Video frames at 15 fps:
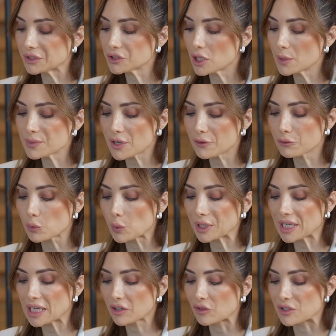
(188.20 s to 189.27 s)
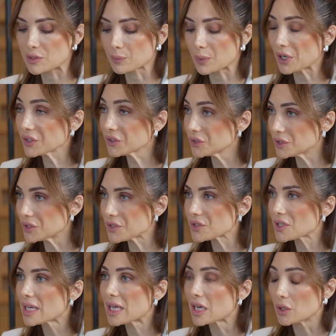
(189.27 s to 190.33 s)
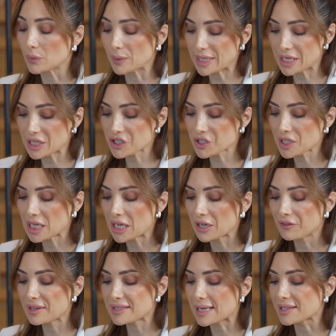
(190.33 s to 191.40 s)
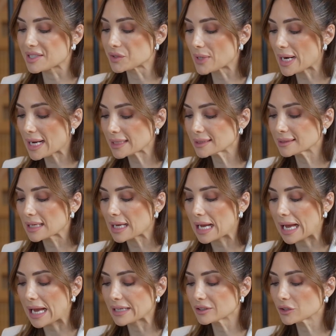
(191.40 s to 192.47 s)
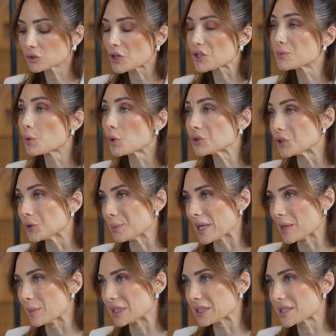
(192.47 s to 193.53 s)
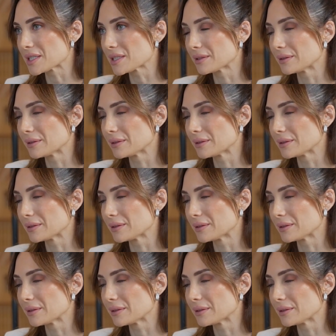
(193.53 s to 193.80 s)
terms of working with partners, reach, Visa Direct, and cross-border payments?